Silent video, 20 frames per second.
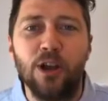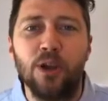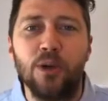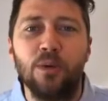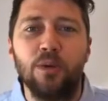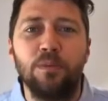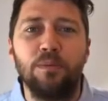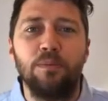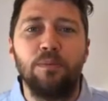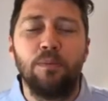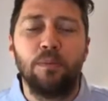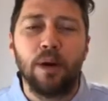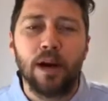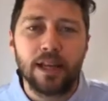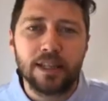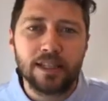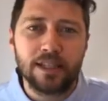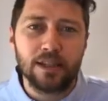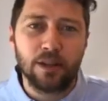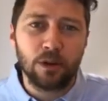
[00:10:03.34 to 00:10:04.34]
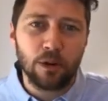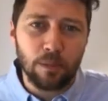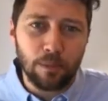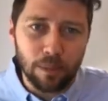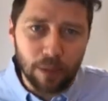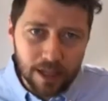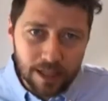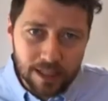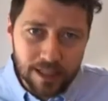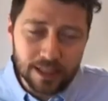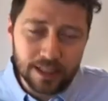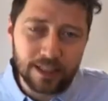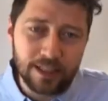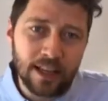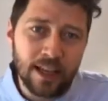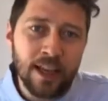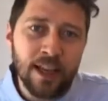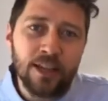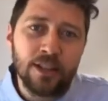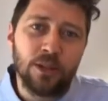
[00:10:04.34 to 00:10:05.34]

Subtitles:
who are busting